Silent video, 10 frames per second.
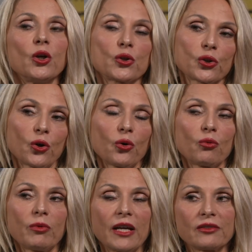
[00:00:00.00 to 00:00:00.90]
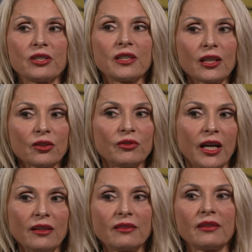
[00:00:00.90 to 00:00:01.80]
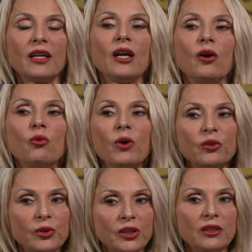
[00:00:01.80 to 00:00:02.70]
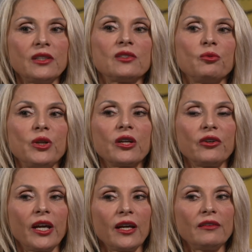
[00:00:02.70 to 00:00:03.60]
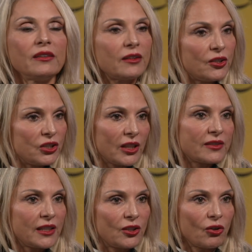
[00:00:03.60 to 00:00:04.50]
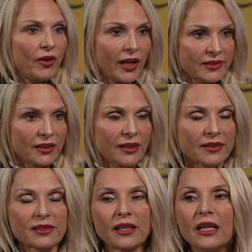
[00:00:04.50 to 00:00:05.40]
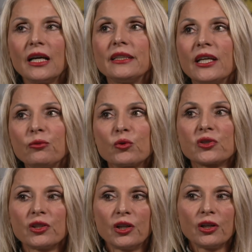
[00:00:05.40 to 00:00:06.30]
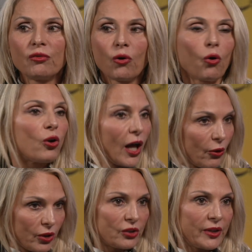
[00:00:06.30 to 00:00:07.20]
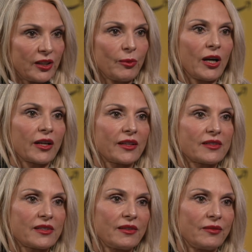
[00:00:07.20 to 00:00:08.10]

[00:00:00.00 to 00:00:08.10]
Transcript: So as a result of that, what we did is we created a digital center of excellence that would serve all our 20 markets.